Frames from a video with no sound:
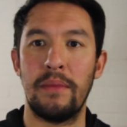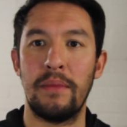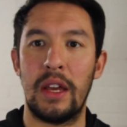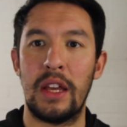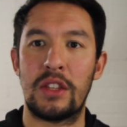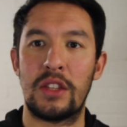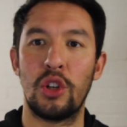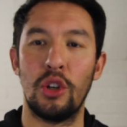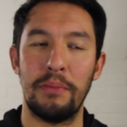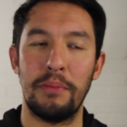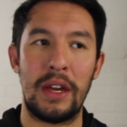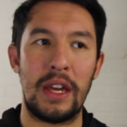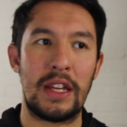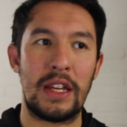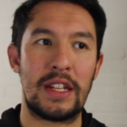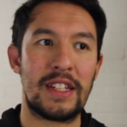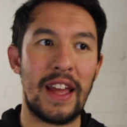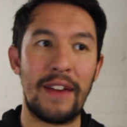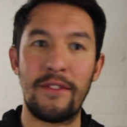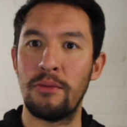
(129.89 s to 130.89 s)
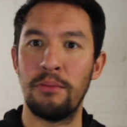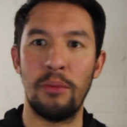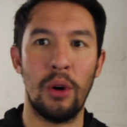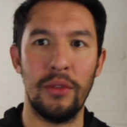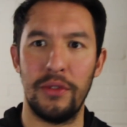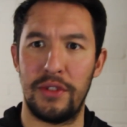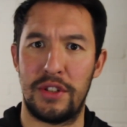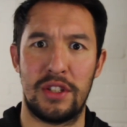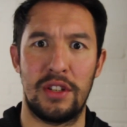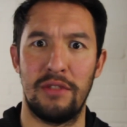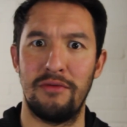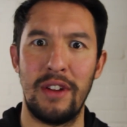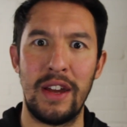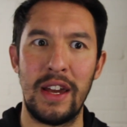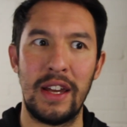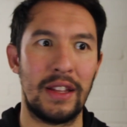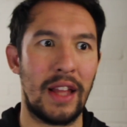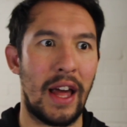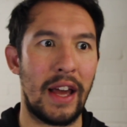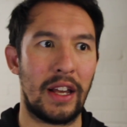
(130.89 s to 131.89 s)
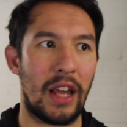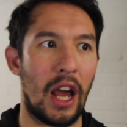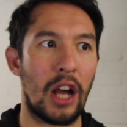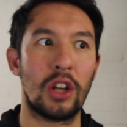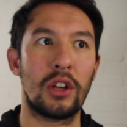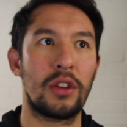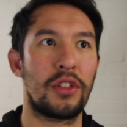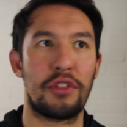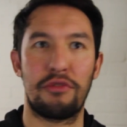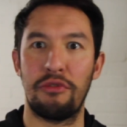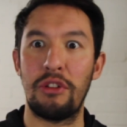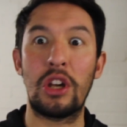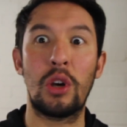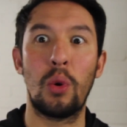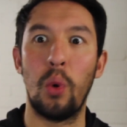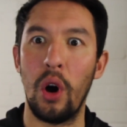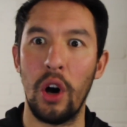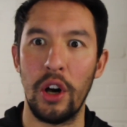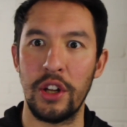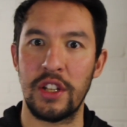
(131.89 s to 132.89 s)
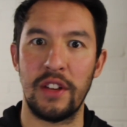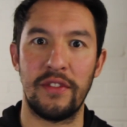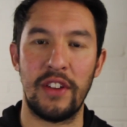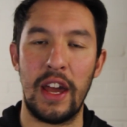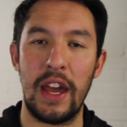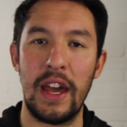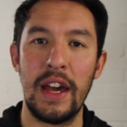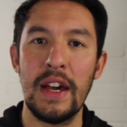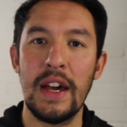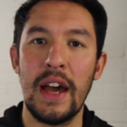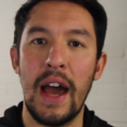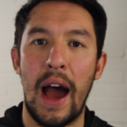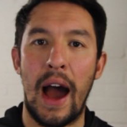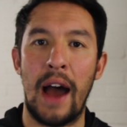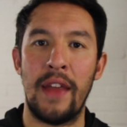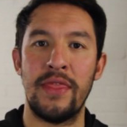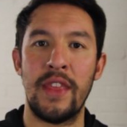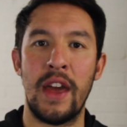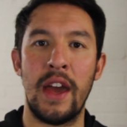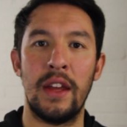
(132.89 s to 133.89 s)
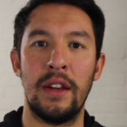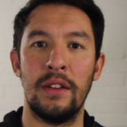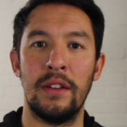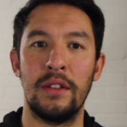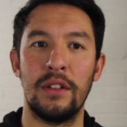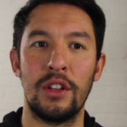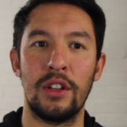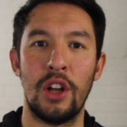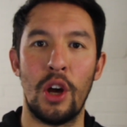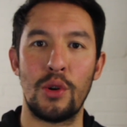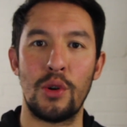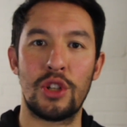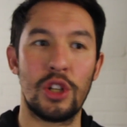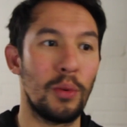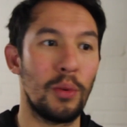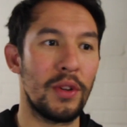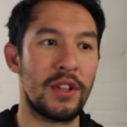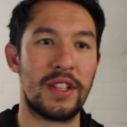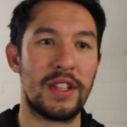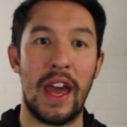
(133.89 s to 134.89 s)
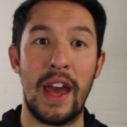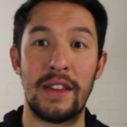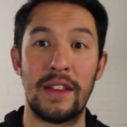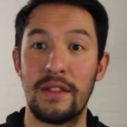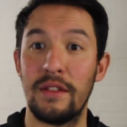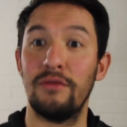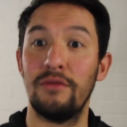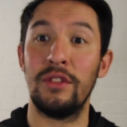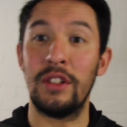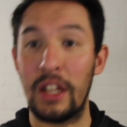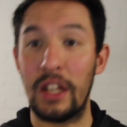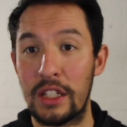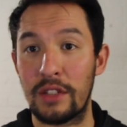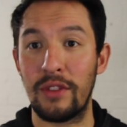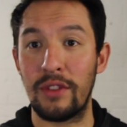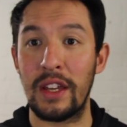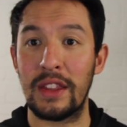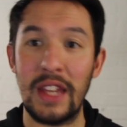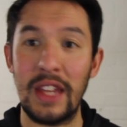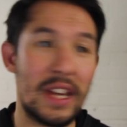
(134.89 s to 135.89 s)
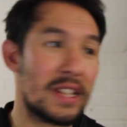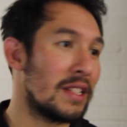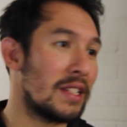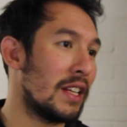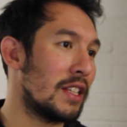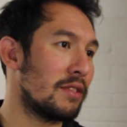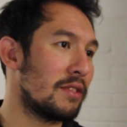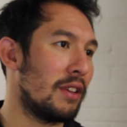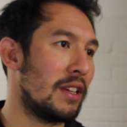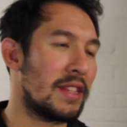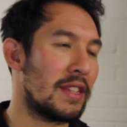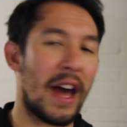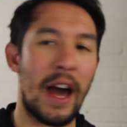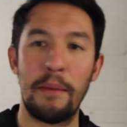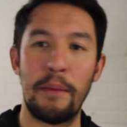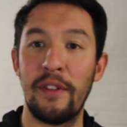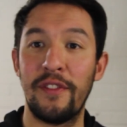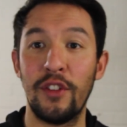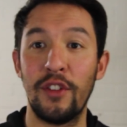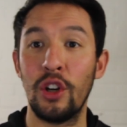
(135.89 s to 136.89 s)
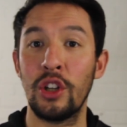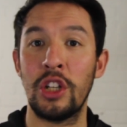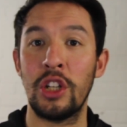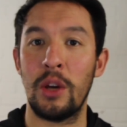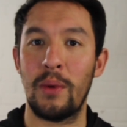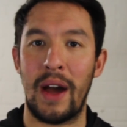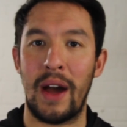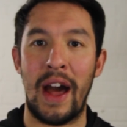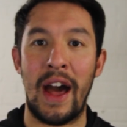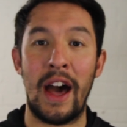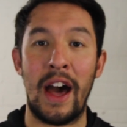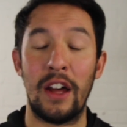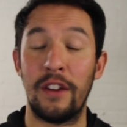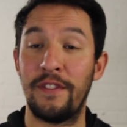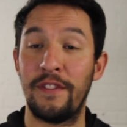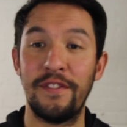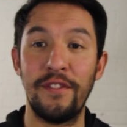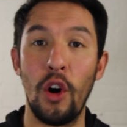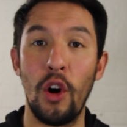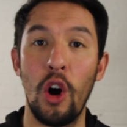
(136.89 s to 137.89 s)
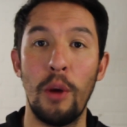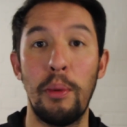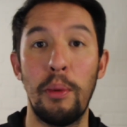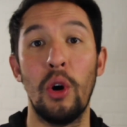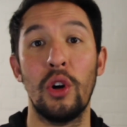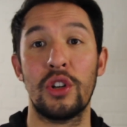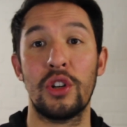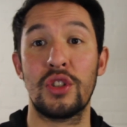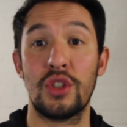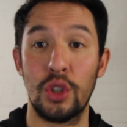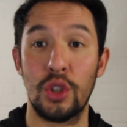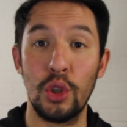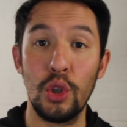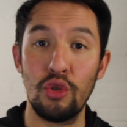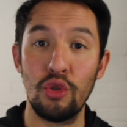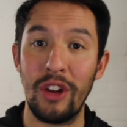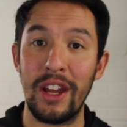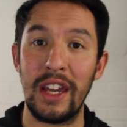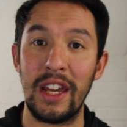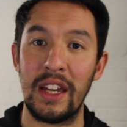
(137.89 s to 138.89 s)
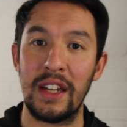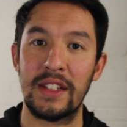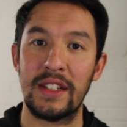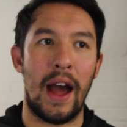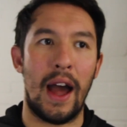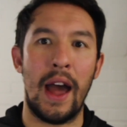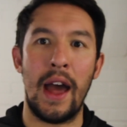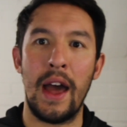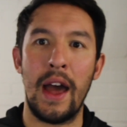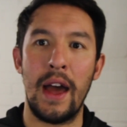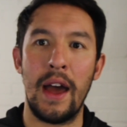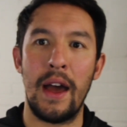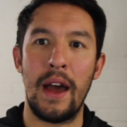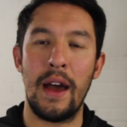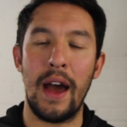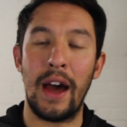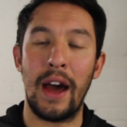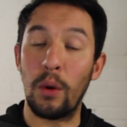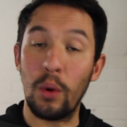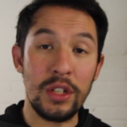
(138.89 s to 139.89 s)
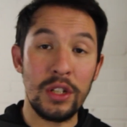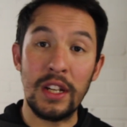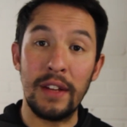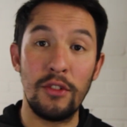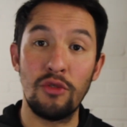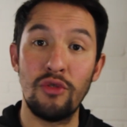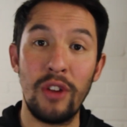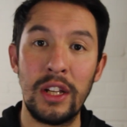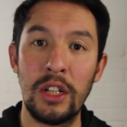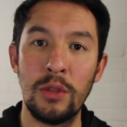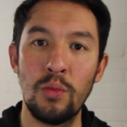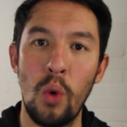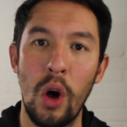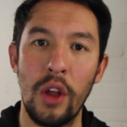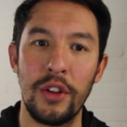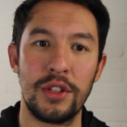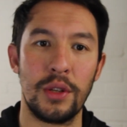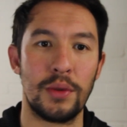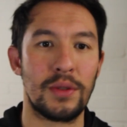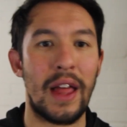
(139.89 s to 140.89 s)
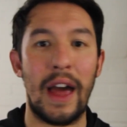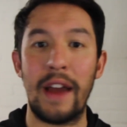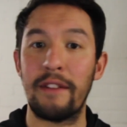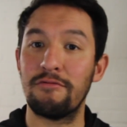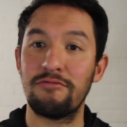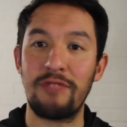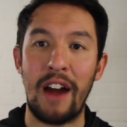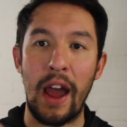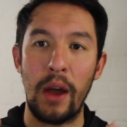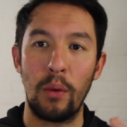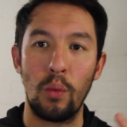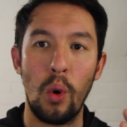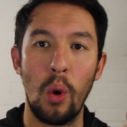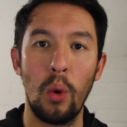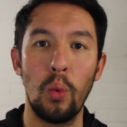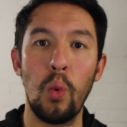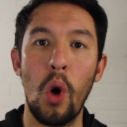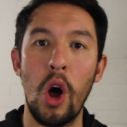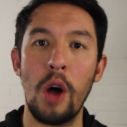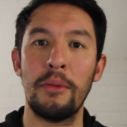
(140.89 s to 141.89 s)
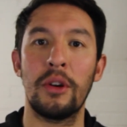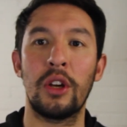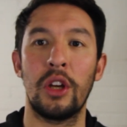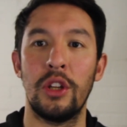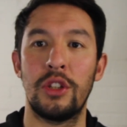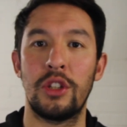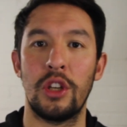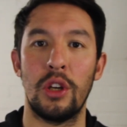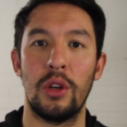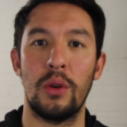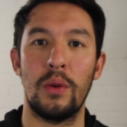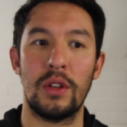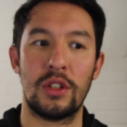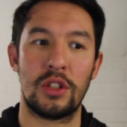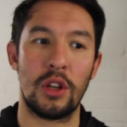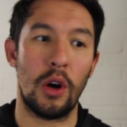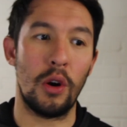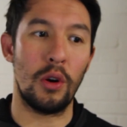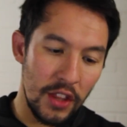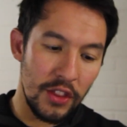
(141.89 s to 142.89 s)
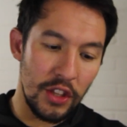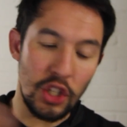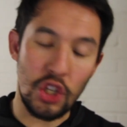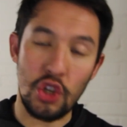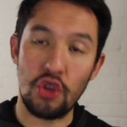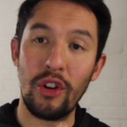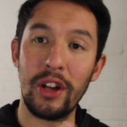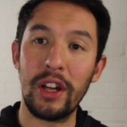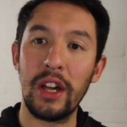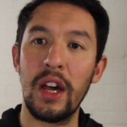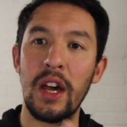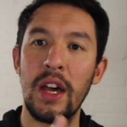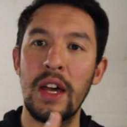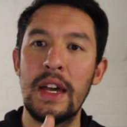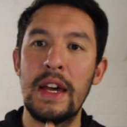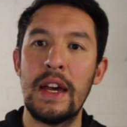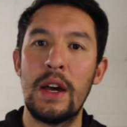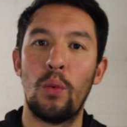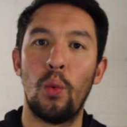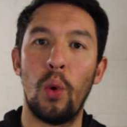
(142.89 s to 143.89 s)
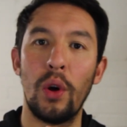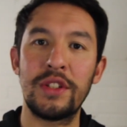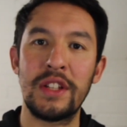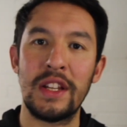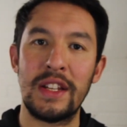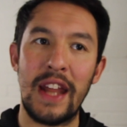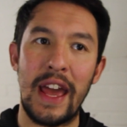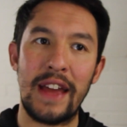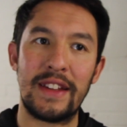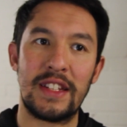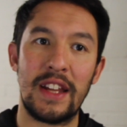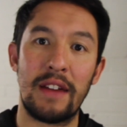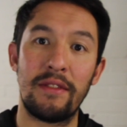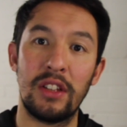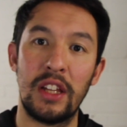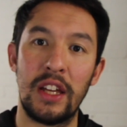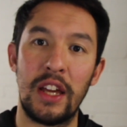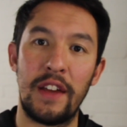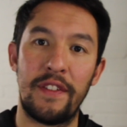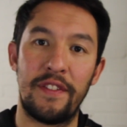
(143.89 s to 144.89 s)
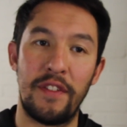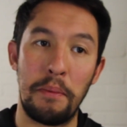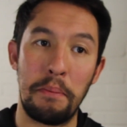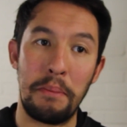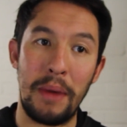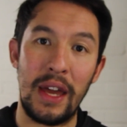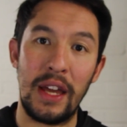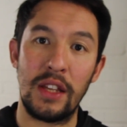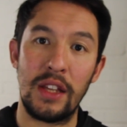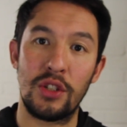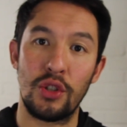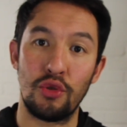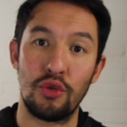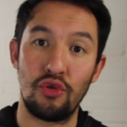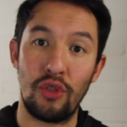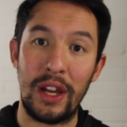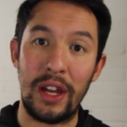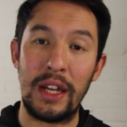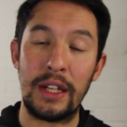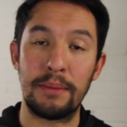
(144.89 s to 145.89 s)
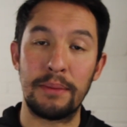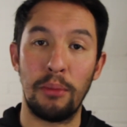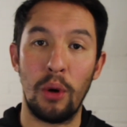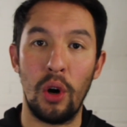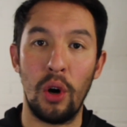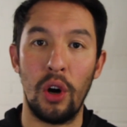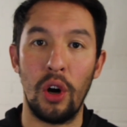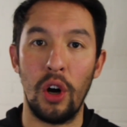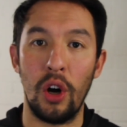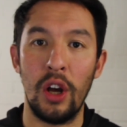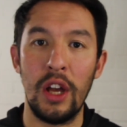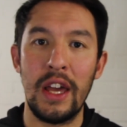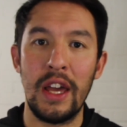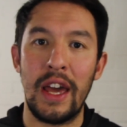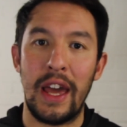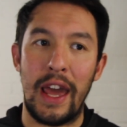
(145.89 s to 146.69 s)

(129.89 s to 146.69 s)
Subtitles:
It took me 7 months to read like 3/4 of it, and then, you know, someone said you need to read this, you need to read that, and before I knew it I had 4 books to read, and I wasn't even reading one. So I was like, right, well, what am I going to do? So the trigger wasn't necessarily for me to read more.